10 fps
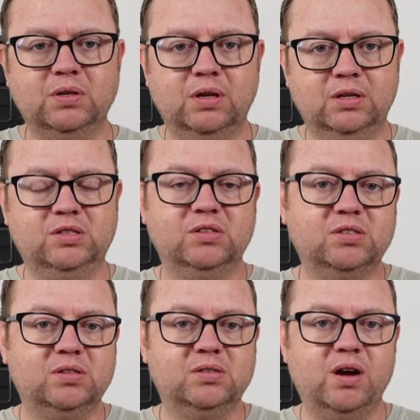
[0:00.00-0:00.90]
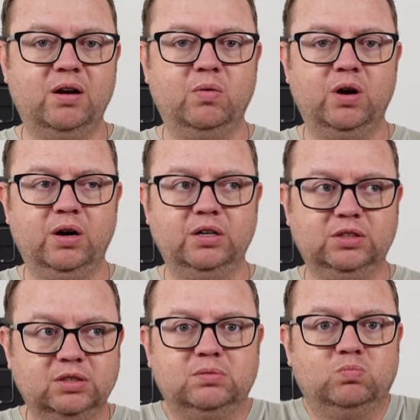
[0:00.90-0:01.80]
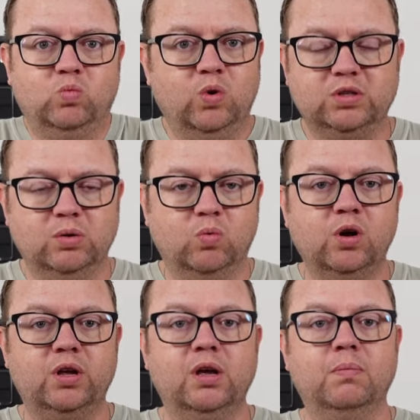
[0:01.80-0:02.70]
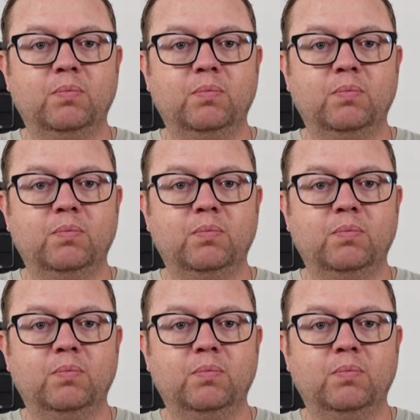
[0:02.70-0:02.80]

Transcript: instances there where it just wasn't working.